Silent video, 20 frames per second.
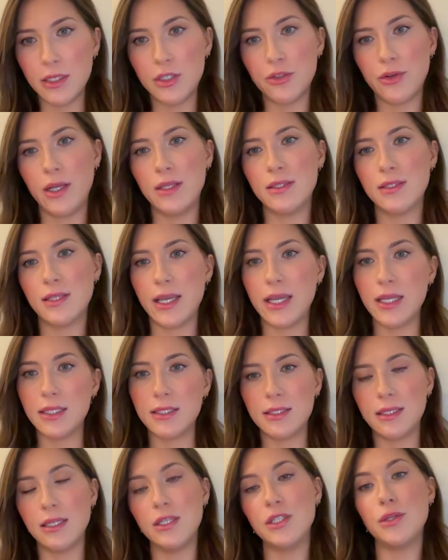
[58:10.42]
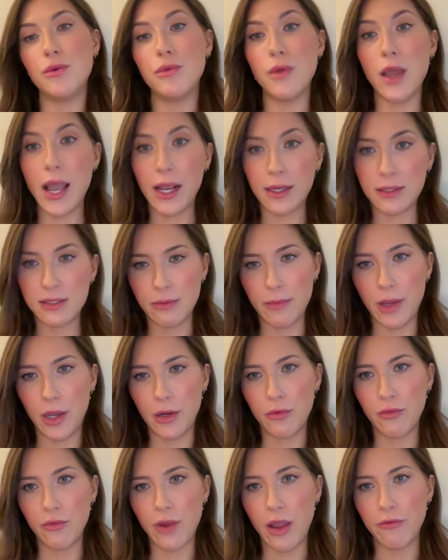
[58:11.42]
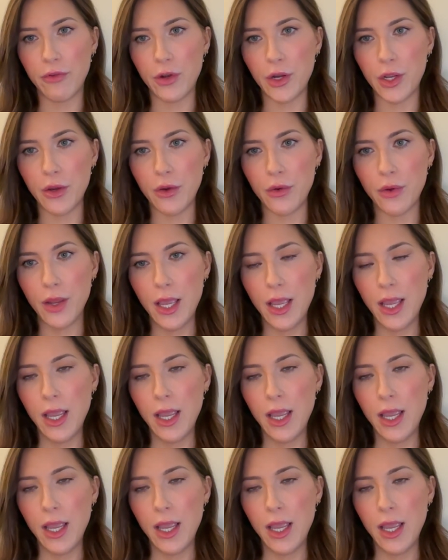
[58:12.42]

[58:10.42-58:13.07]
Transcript: it translates into X amount of revenue. And